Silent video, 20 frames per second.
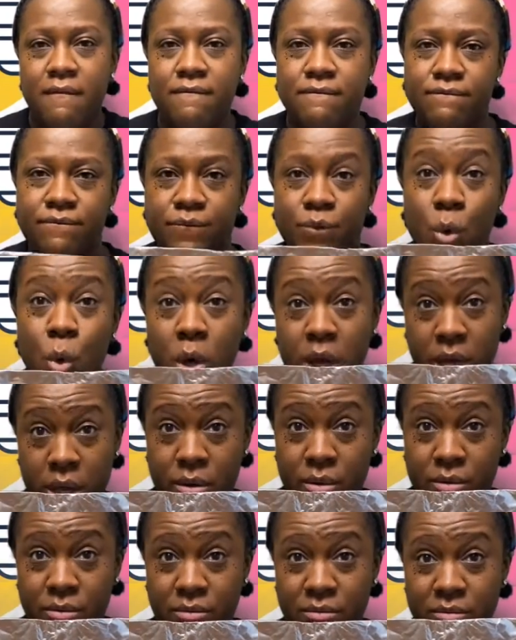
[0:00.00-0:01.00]
foil.
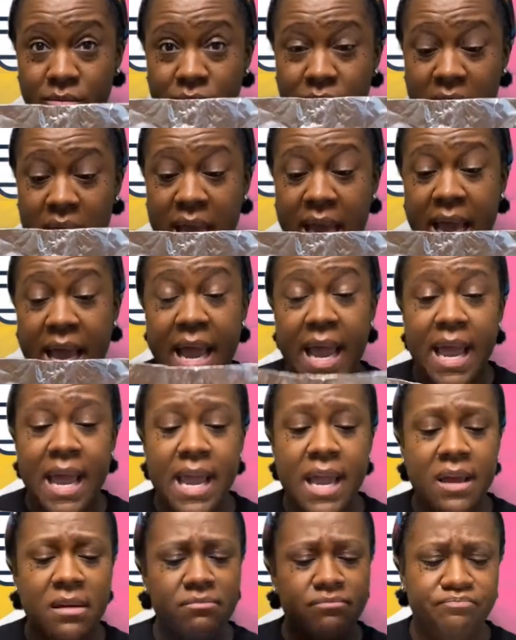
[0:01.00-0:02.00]

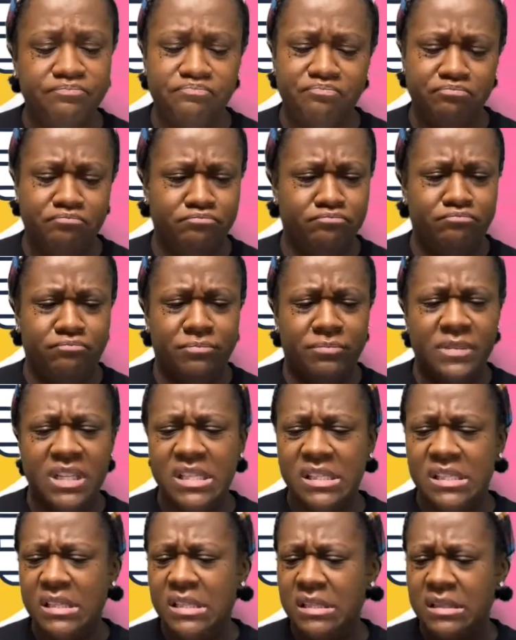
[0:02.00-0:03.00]
And
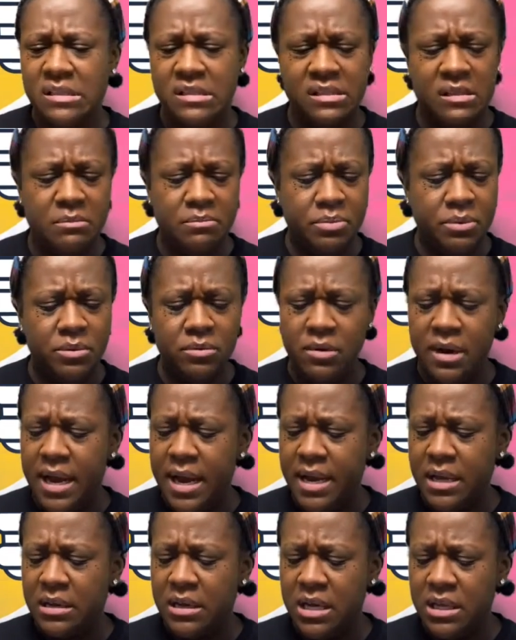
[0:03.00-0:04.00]
this looks simple,
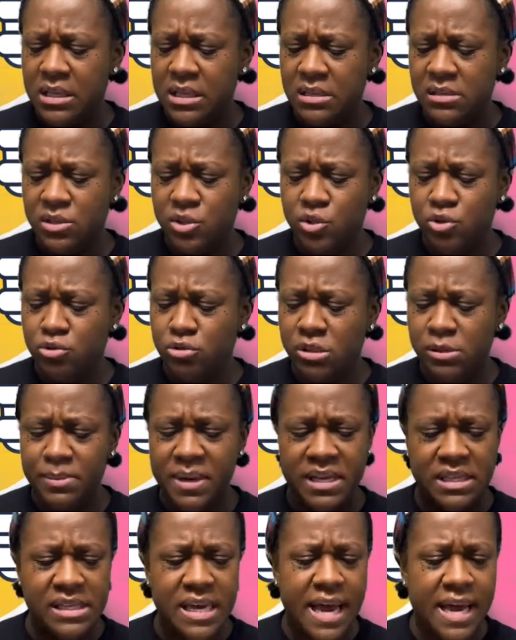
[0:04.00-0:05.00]
right? Nothing too
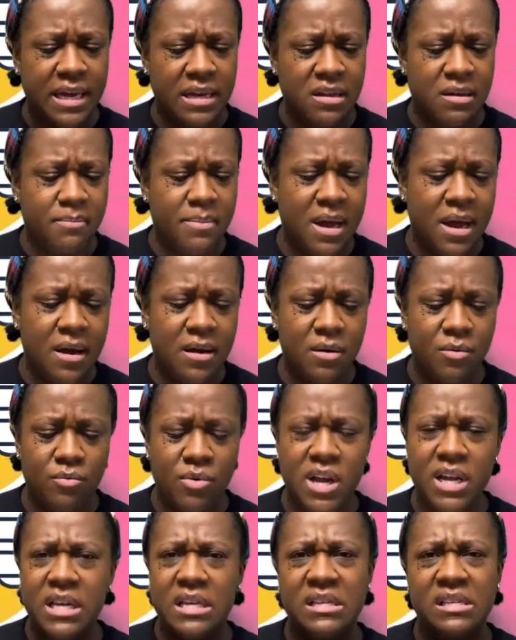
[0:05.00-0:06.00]
spectacular about it.
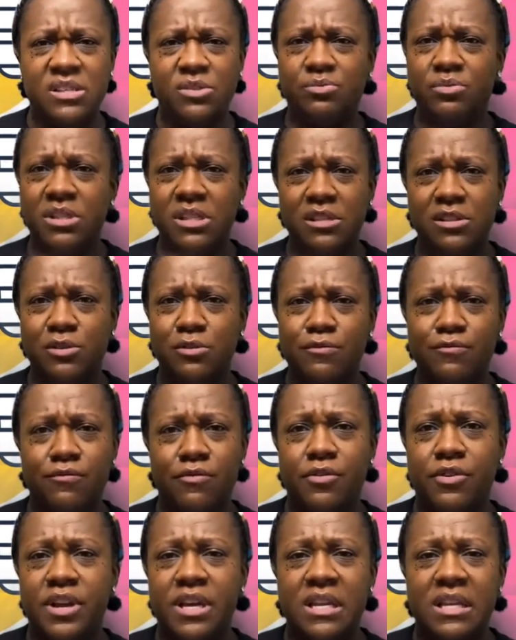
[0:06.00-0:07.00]
What can this really do for
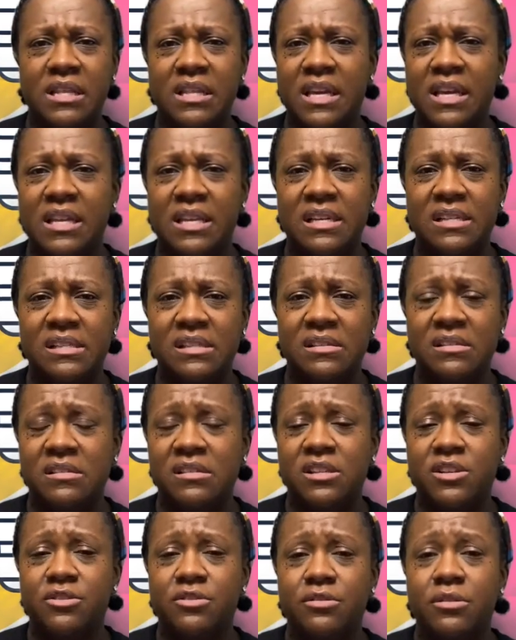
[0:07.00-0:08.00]
anything that's
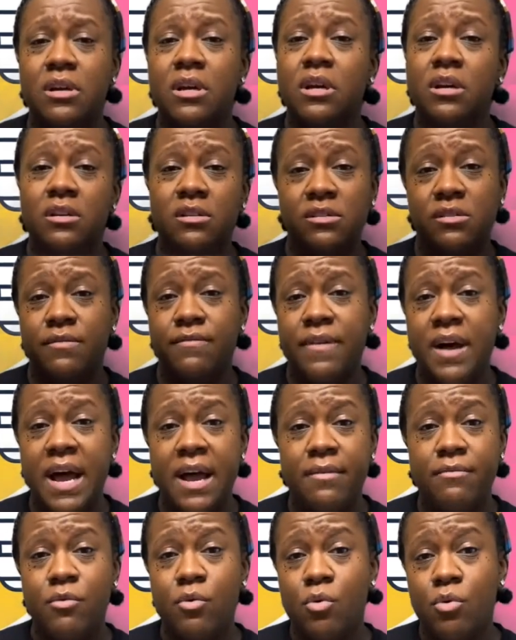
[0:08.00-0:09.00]
considered
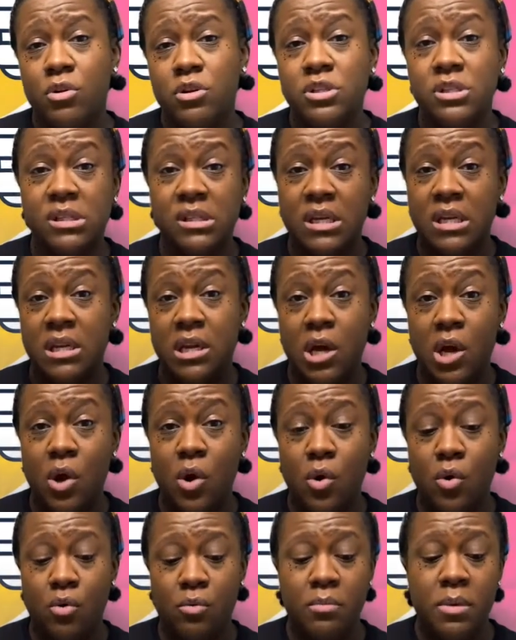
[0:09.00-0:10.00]
survival or just in the
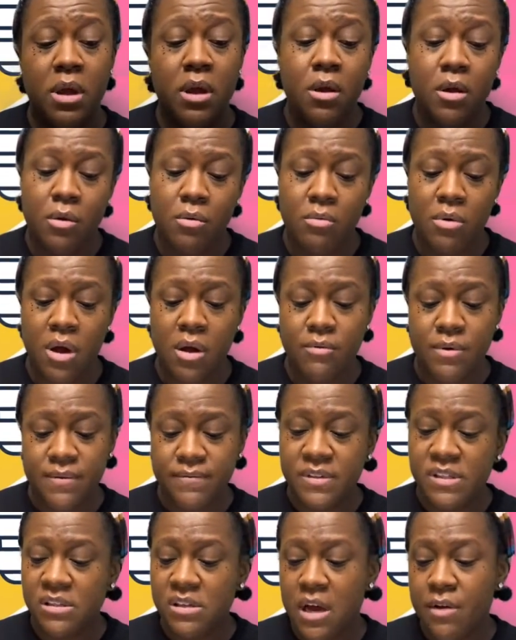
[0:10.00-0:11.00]
home? Well, we've
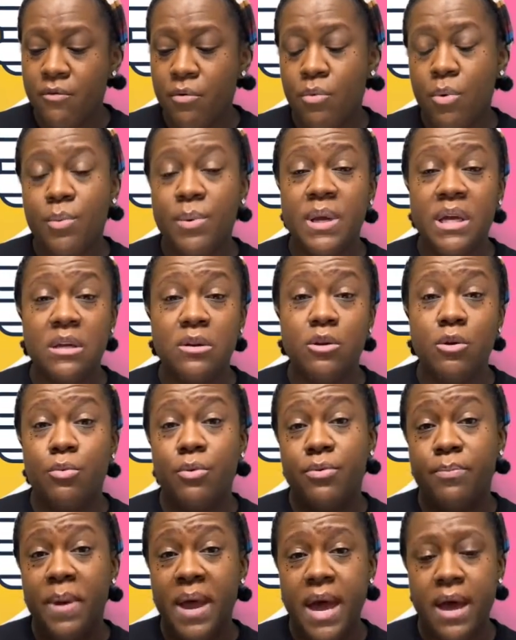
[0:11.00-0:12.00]
discovered what we can do with
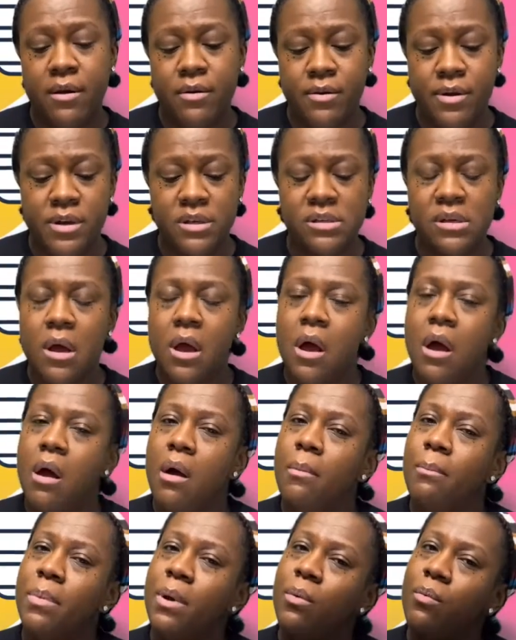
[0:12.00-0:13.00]
batteries,
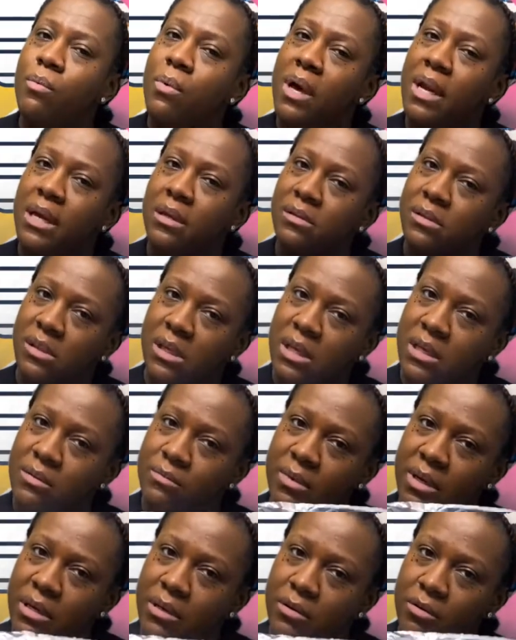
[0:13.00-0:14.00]
but what else can
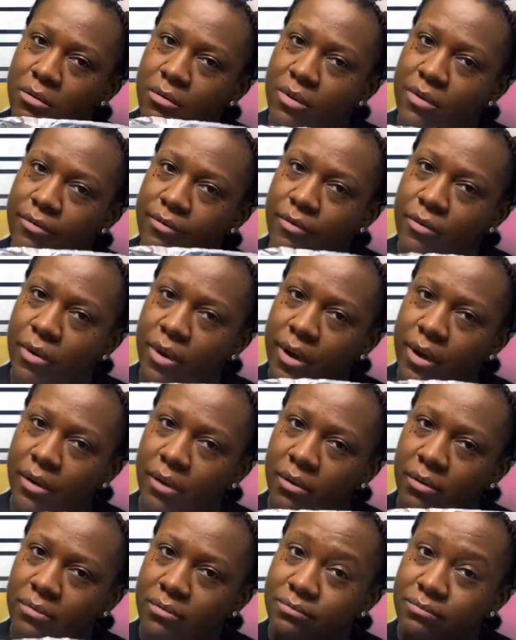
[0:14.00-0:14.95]
we do with foil?